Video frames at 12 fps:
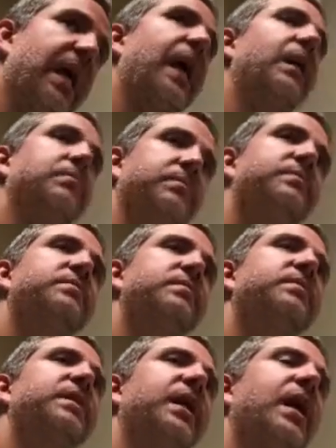Yeah.
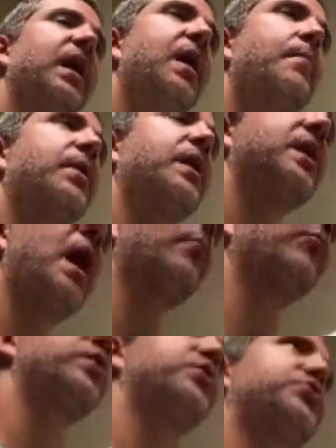But
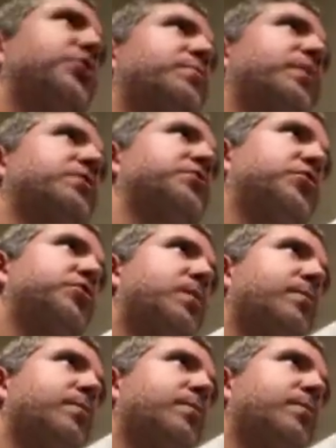I'm reassured because your